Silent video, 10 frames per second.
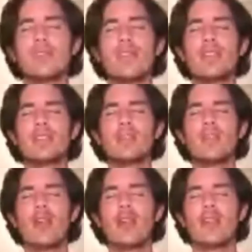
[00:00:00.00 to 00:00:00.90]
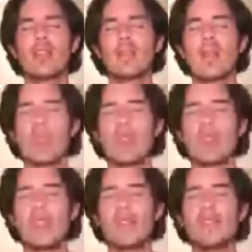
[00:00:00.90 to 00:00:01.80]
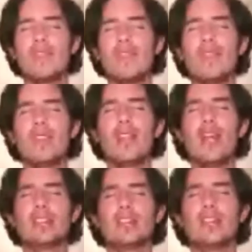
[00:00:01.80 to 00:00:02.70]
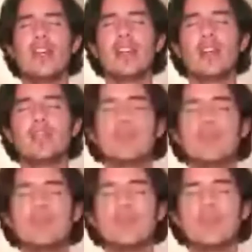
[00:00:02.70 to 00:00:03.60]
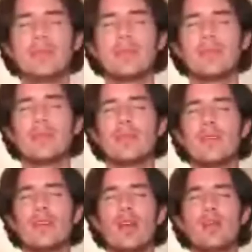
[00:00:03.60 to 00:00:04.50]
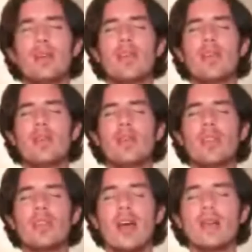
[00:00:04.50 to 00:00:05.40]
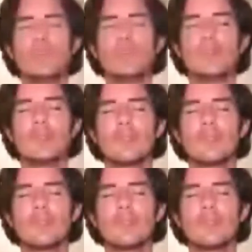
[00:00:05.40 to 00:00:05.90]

Take a deep breath and feel the light of the I Am coming through the crown,